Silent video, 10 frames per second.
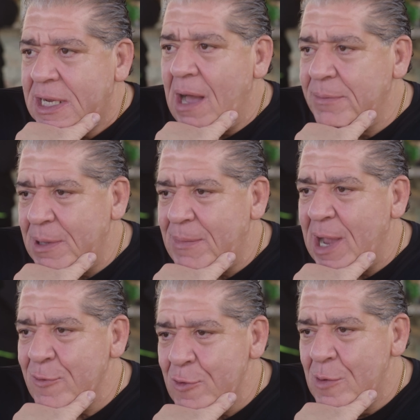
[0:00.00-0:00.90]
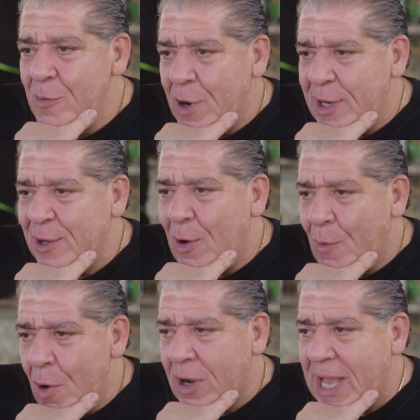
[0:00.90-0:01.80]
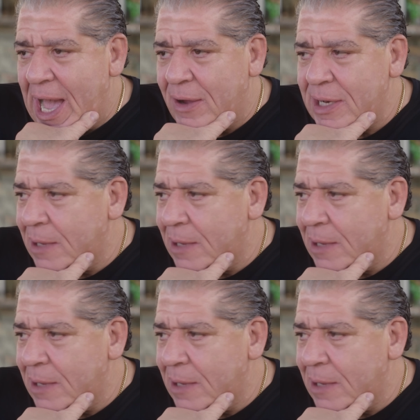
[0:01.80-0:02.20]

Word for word: come to my room, we're gonna go work out.